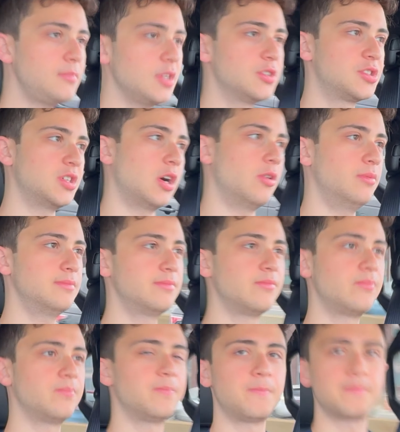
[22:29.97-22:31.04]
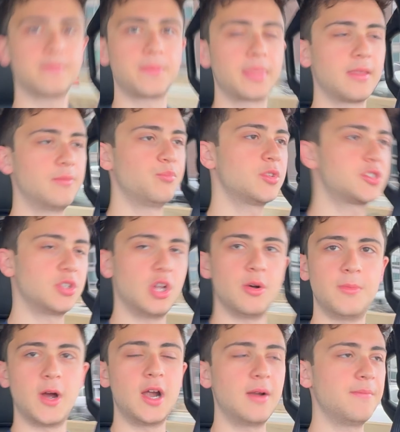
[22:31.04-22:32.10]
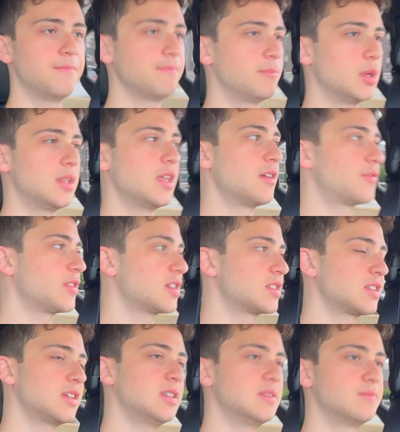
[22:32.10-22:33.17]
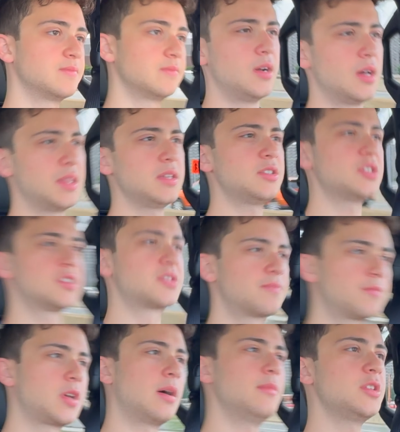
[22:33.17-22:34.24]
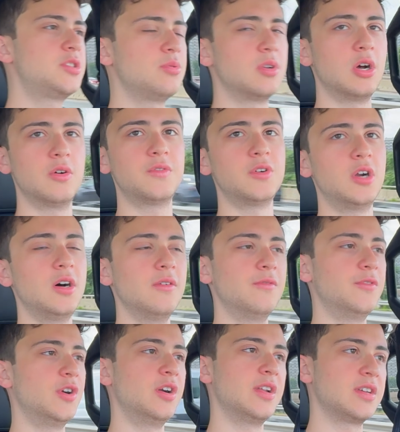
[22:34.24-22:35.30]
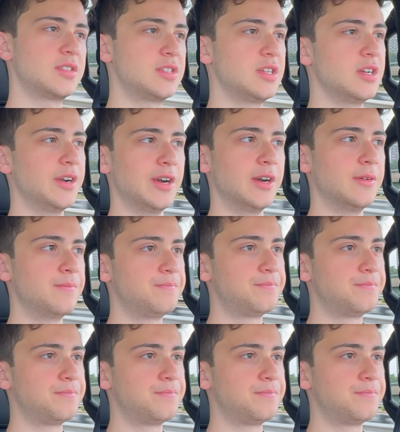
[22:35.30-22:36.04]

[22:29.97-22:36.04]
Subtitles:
So it's a low bar, but they fixed it. I think just coming to an overall verdict here,